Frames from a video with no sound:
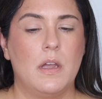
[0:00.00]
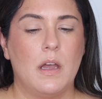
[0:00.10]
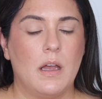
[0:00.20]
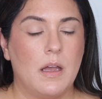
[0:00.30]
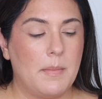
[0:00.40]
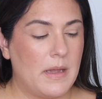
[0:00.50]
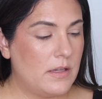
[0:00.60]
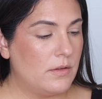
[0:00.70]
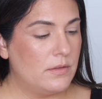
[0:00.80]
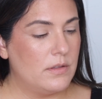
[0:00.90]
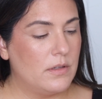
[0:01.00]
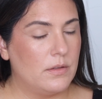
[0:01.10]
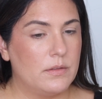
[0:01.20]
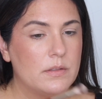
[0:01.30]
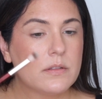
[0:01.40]
I use
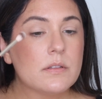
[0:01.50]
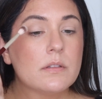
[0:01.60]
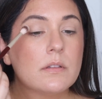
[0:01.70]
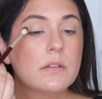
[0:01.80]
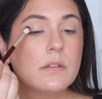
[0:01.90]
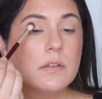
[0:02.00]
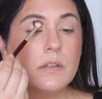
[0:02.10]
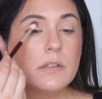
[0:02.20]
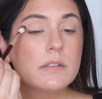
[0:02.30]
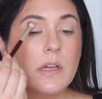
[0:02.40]
those as